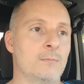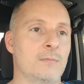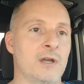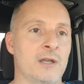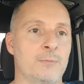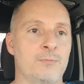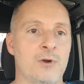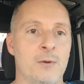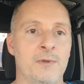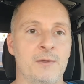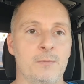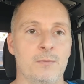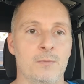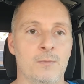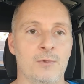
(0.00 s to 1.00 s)
like probably
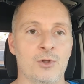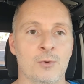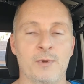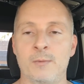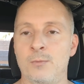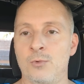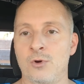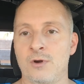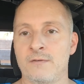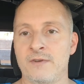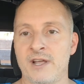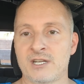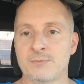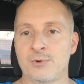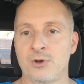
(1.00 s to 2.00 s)
a little bit more of an
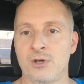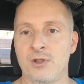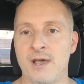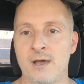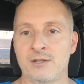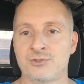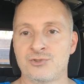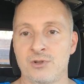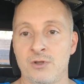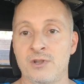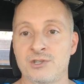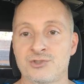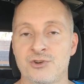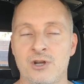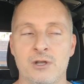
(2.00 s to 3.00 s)
expert on
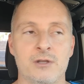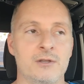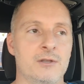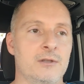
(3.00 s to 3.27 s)
this truck.